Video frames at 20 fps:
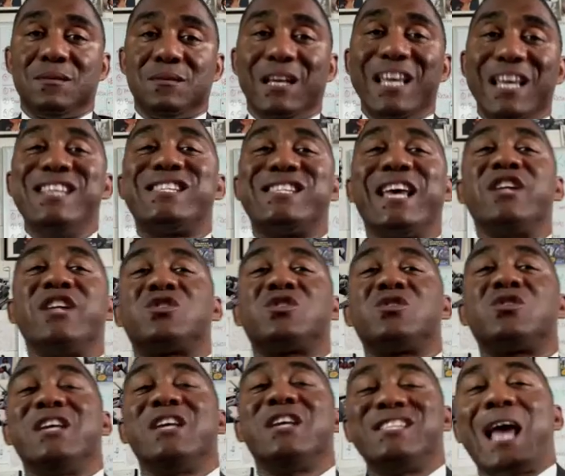He said,
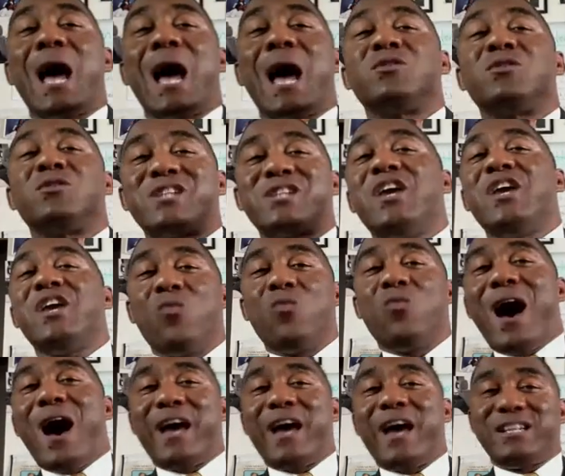I'm going to tell you
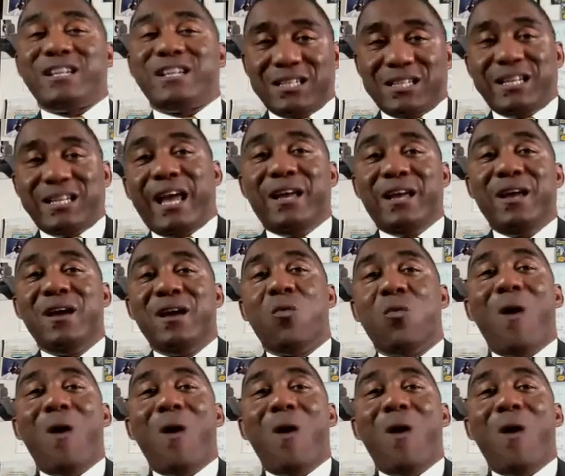why today,